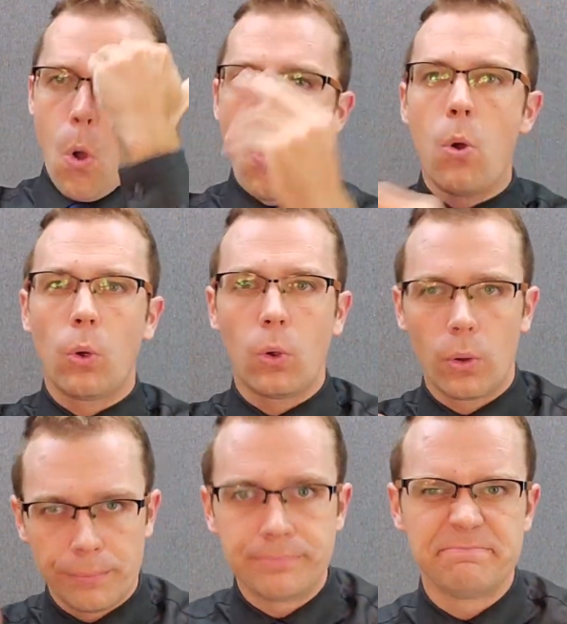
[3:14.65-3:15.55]
all the
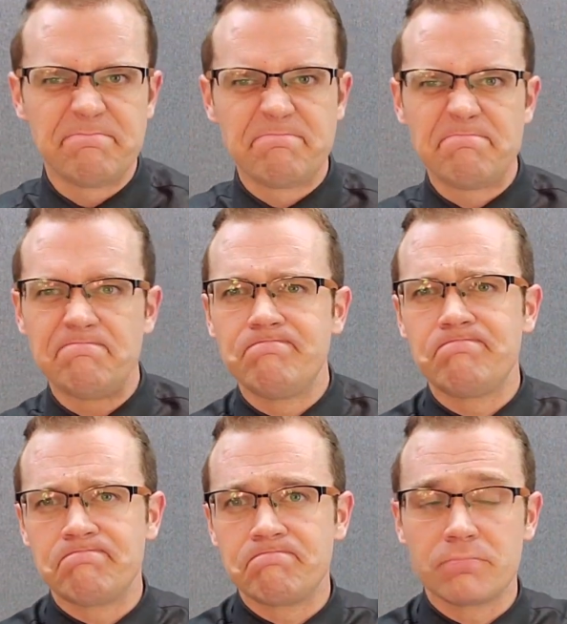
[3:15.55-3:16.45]
necessary
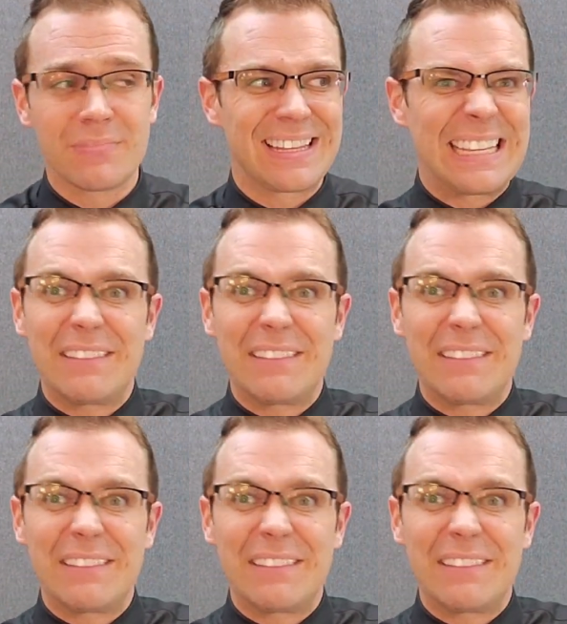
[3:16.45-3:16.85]
keys they may